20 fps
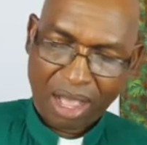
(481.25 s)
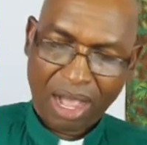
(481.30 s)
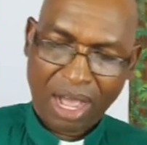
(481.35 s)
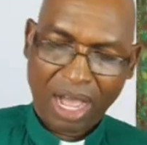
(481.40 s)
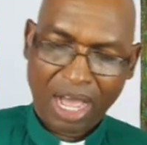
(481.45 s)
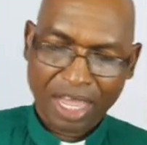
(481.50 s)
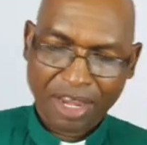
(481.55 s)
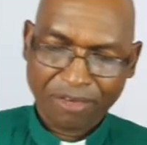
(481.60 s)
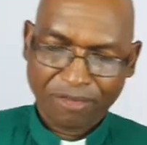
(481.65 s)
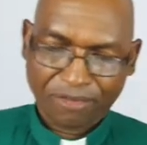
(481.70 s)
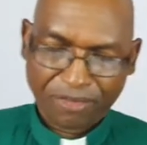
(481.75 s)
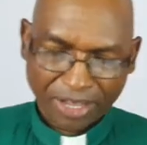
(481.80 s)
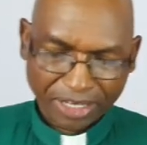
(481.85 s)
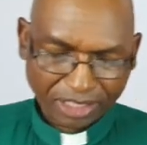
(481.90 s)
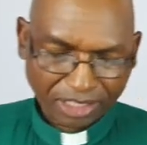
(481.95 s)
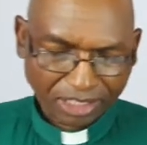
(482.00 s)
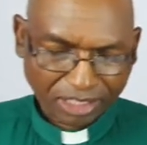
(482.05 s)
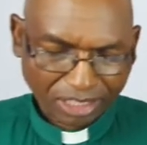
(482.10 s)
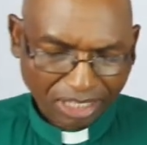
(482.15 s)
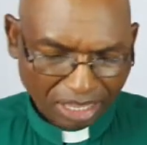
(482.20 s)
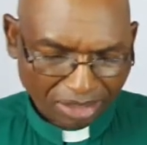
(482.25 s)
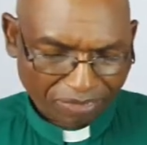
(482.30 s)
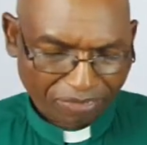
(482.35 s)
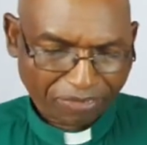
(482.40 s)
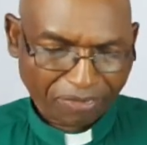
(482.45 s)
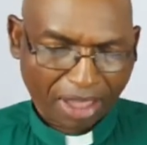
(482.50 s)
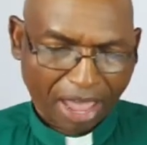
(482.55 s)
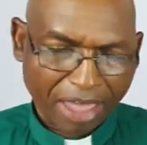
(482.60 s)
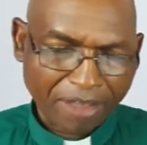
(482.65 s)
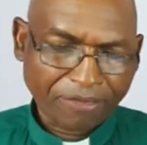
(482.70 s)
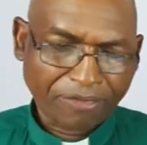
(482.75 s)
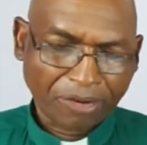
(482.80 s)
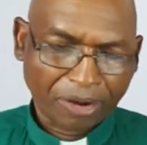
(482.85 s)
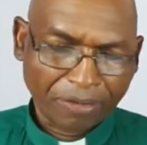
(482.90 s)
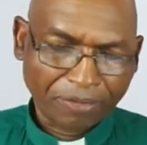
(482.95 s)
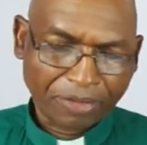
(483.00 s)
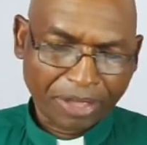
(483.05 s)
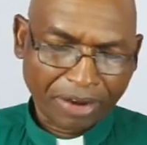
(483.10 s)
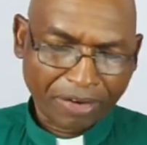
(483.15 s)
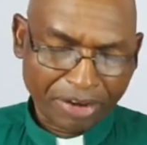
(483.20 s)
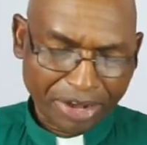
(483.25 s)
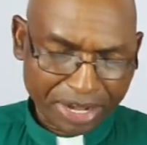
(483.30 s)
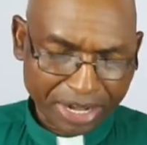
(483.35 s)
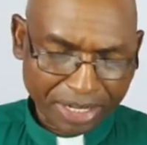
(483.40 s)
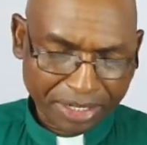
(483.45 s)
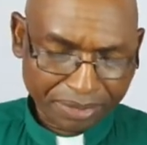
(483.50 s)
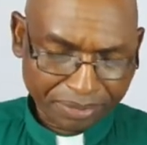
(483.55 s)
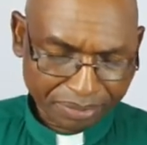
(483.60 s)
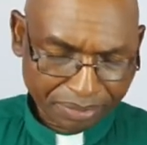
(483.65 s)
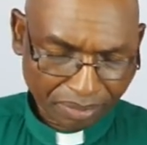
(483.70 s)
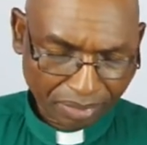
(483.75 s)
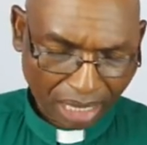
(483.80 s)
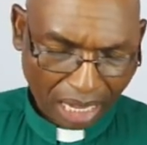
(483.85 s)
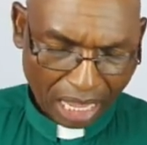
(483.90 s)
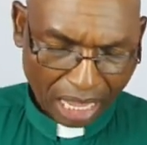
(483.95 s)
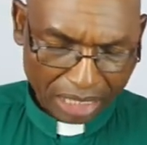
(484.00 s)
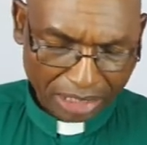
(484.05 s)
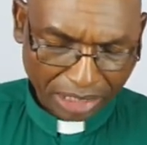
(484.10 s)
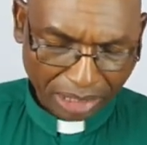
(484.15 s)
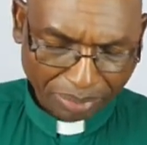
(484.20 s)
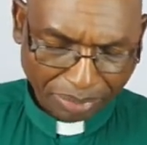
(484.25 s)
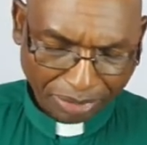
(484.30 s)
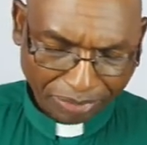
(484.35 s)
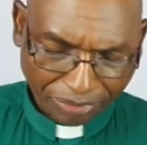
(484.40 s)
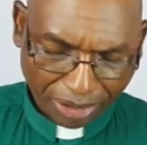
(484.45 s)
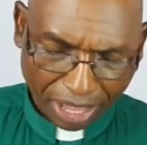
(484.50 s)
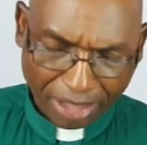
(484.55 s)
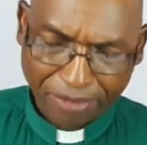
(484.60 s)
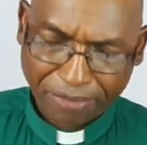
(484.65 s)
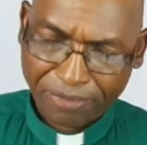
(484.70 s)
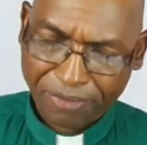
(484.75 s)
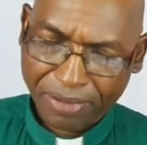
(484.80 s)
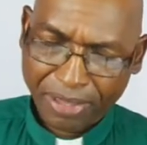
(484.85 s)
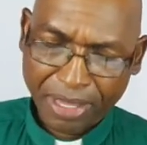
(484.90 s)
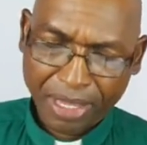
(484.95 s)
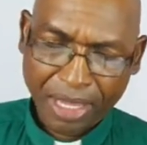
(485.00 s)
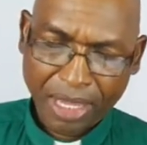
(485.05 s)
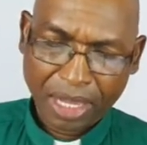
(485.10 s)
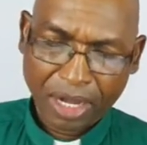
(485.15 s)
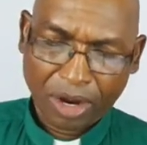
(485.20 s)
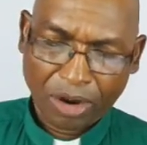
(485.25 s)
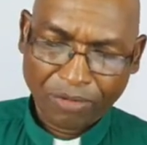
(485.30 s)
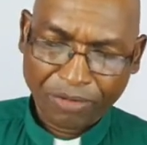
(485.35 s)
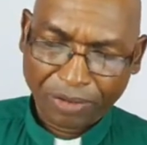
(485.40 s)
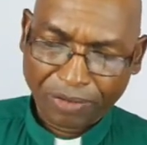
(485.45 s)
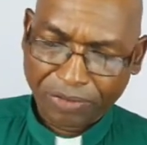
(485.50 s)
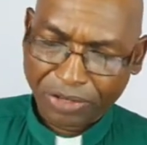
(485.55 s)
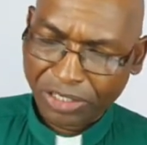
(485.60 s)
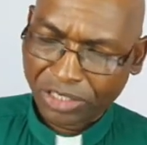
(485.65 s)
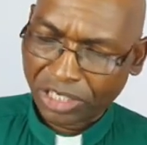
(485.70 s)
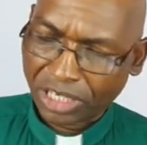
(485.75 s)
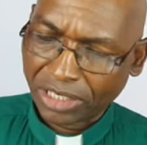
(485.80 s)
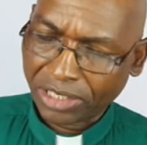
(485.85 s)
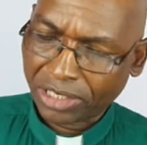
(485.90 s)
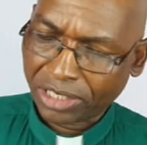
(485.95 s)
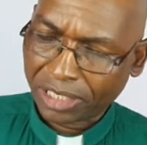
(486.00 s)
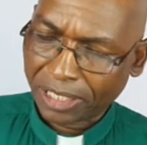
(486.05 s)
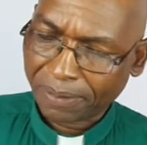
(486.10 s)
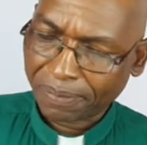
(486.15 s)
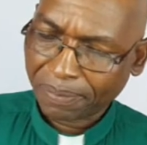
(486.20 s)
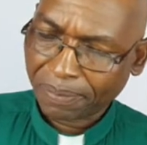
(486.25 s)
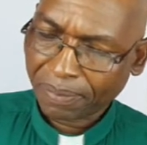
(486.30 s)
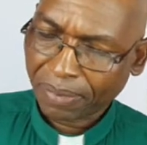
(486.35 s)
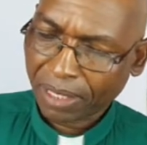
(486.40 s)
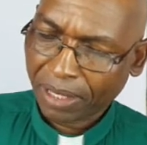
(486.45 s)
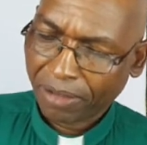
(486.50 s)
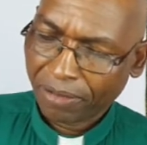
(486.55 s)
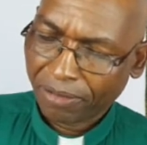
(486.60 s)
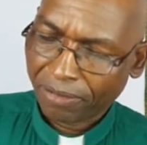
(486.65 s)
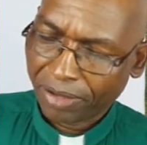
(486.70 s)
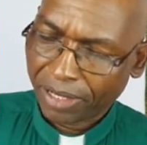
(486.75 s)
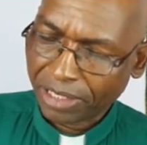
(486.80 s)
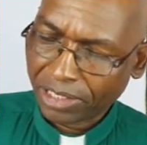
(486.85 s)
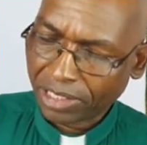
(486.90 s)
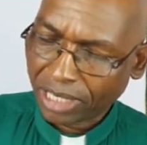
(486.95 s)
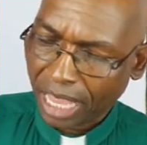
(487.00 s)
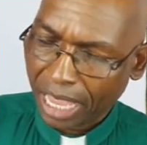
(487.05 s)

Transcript: In verse 5 of the reading, chapter 5 of Ephesians, verse